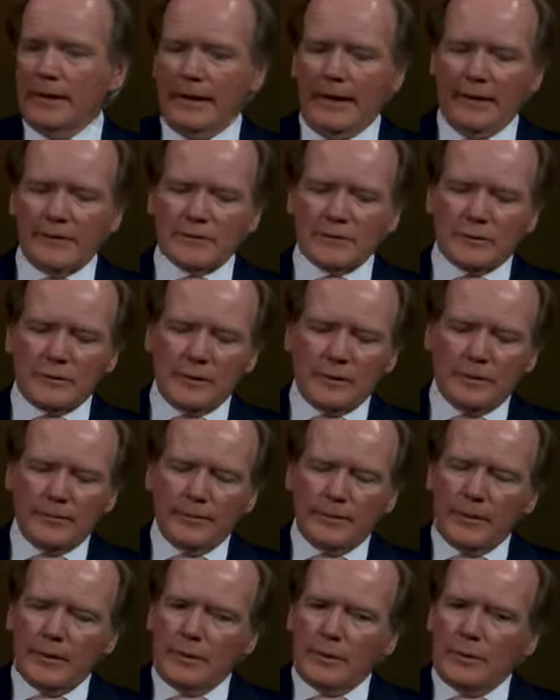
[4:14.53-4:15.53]
After all,
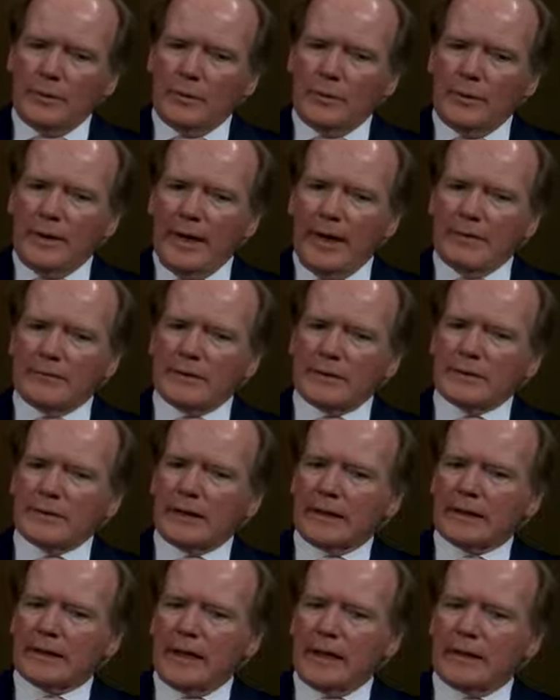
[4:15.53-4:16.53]
we have the
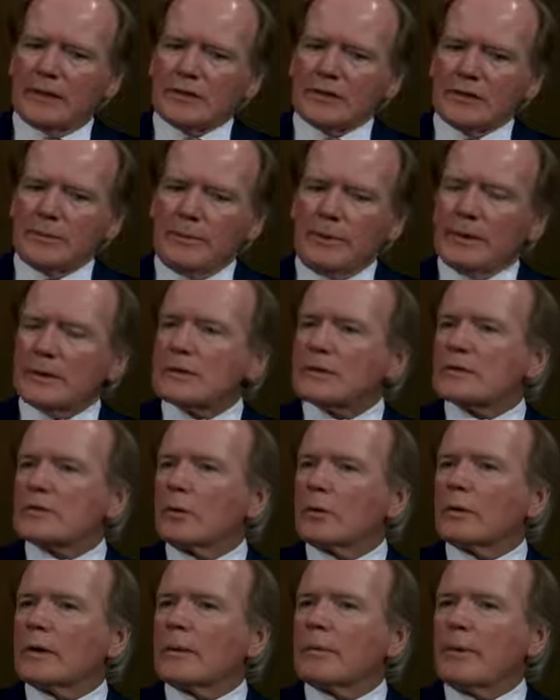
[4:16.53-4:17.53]
technology, be it
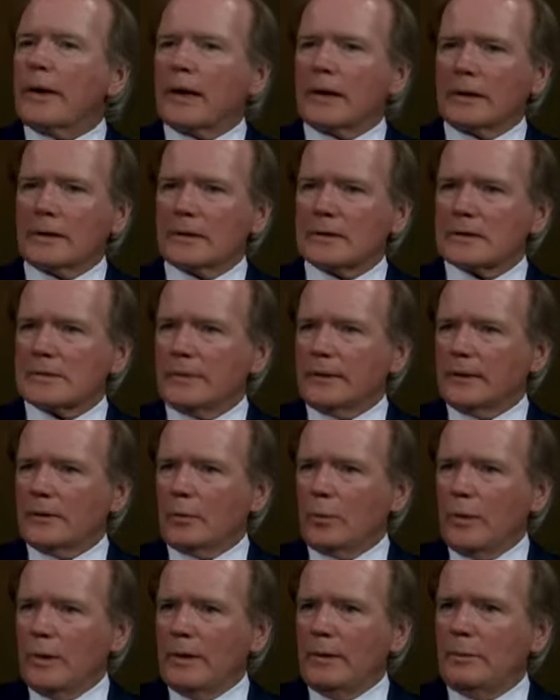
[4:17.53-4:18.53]
solar panels, be it
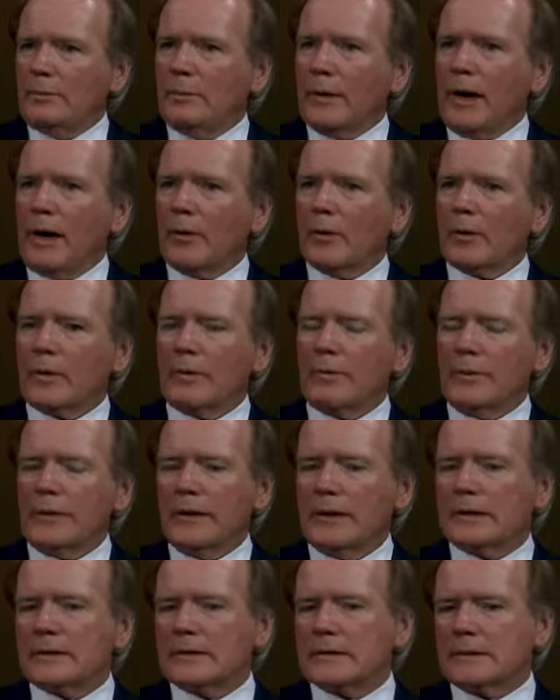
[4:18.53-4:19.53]
wind power,
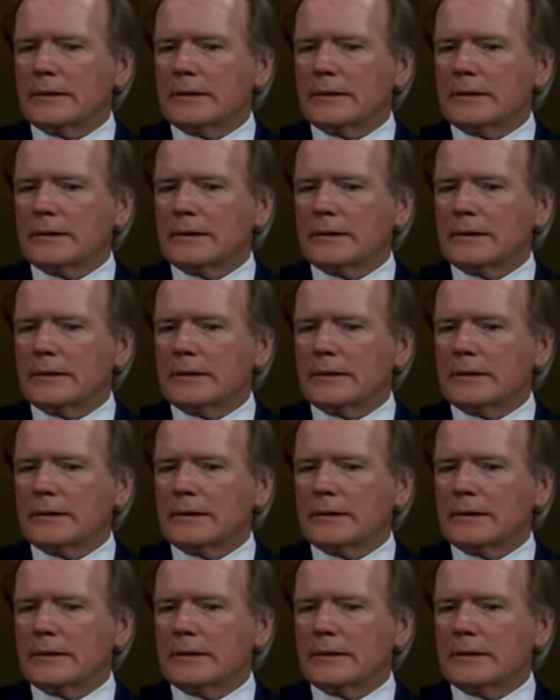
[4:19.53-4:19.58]
be it